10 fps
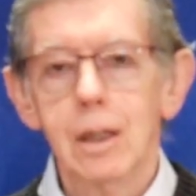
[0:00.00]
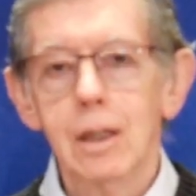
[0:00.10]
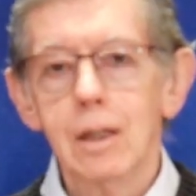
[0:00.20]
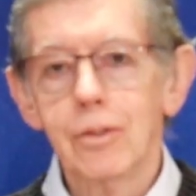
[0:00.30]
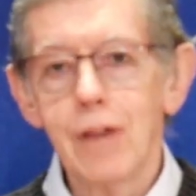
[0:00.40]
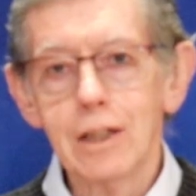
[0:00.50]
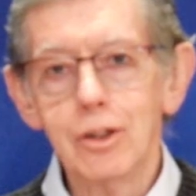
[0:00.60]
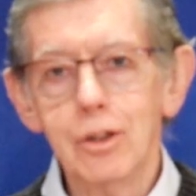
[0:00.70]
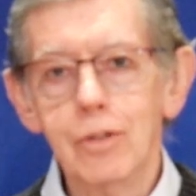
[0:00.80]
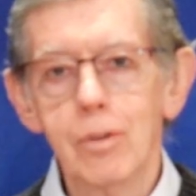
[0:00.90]
Thank
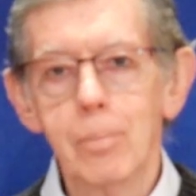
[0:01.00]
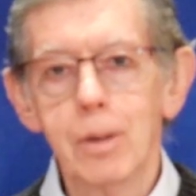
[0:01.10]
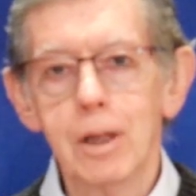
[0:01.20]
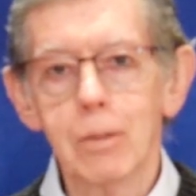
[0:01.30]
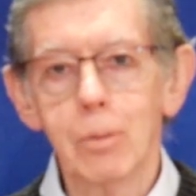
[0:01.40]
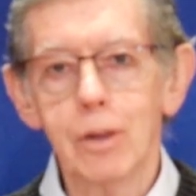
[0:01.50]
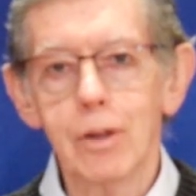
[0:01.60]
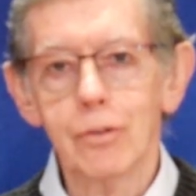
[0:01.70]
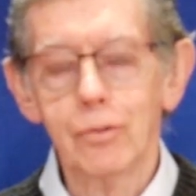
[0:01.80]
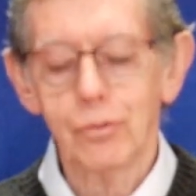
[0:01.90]
you for being with
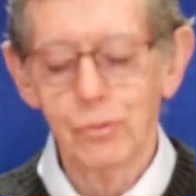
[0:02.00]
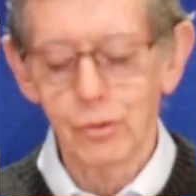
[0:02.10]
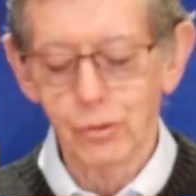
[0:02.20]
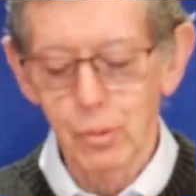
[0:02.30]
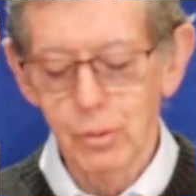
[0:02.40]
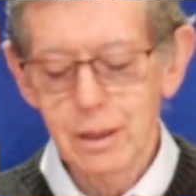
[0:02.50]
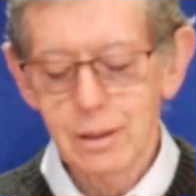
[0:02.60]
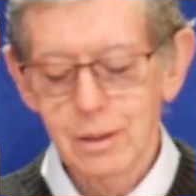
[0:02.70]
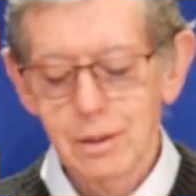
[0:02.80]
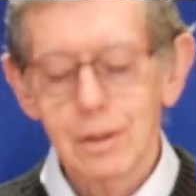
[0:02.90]
us this morning.
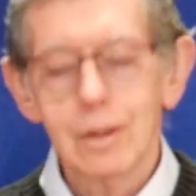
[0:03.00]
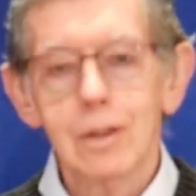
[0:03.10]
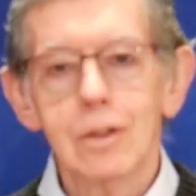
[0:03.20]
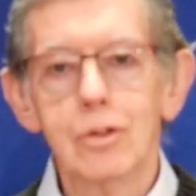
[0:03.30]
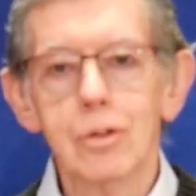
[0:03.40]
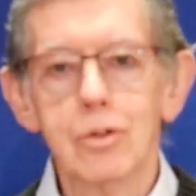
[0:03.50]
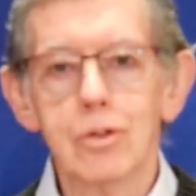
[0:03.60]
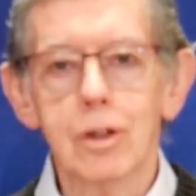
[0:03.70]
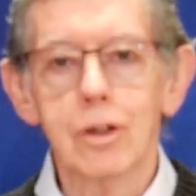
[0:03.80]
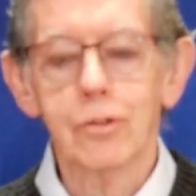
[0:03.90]
Do
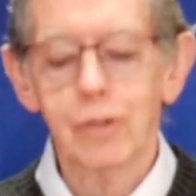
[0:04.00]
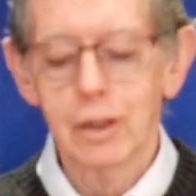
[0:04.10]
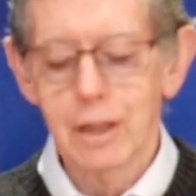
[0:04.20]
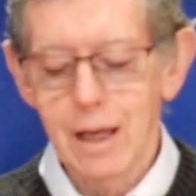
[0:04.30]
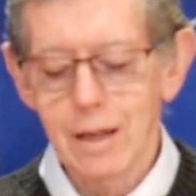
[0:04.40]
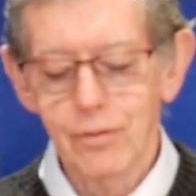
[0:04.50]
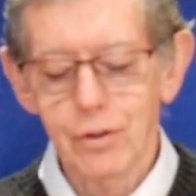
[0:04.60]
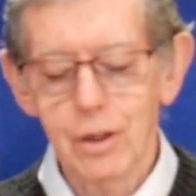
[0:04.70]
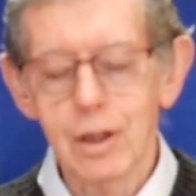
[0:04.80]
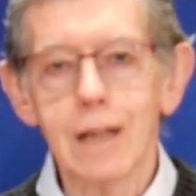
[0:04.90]
join us again for
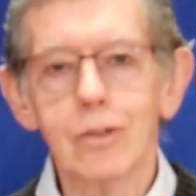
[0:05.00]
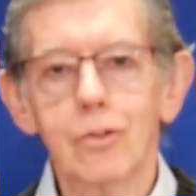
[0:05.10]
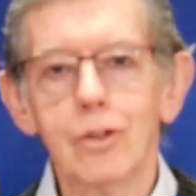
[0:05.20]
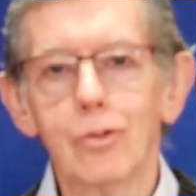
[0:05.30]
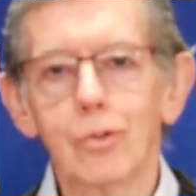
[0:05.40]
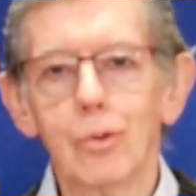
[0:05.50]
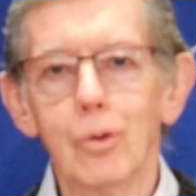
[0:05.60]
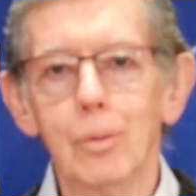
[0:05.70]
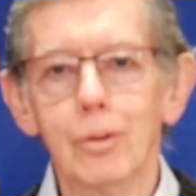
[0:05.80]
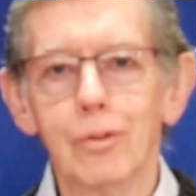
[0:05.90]
the next
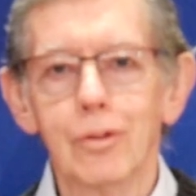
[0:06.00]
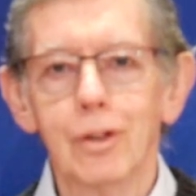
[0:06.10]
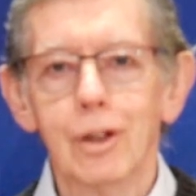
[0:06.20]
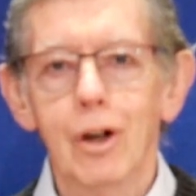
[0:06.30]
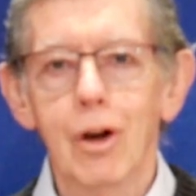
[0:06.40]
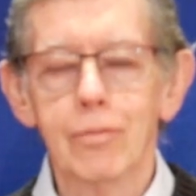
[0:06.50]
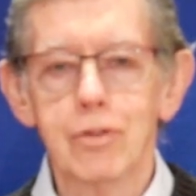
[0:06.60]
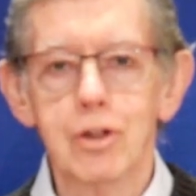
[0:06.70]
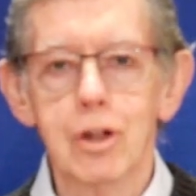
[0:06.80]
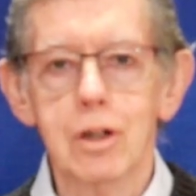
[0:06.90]
installment of
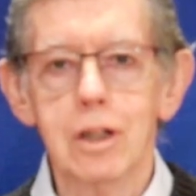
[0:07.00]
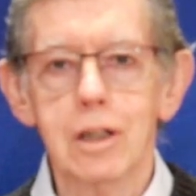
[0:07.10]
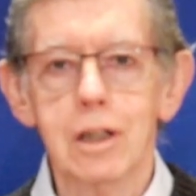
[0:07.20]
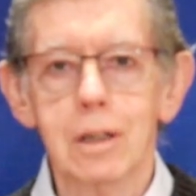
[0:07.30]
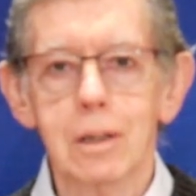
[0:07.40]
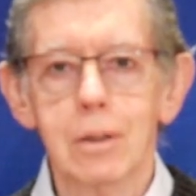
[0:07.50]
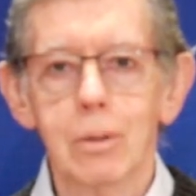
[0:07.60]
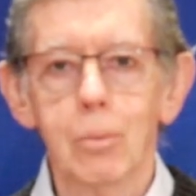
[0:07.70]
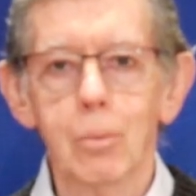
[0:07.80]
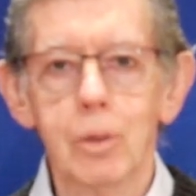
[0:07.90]
Journeying
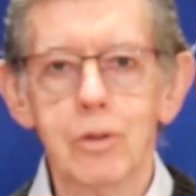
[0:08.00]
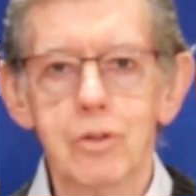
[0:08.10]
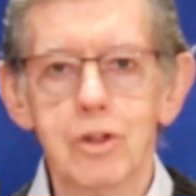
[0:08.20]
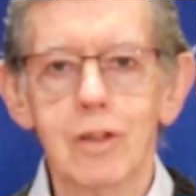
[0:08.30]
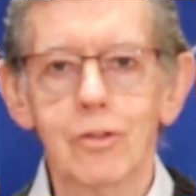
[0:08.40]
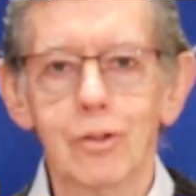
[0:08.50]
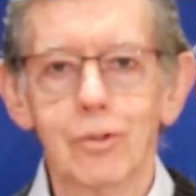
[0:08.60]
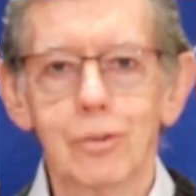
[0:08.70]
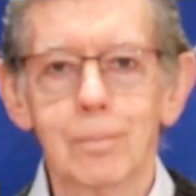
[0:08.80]
with Jesus.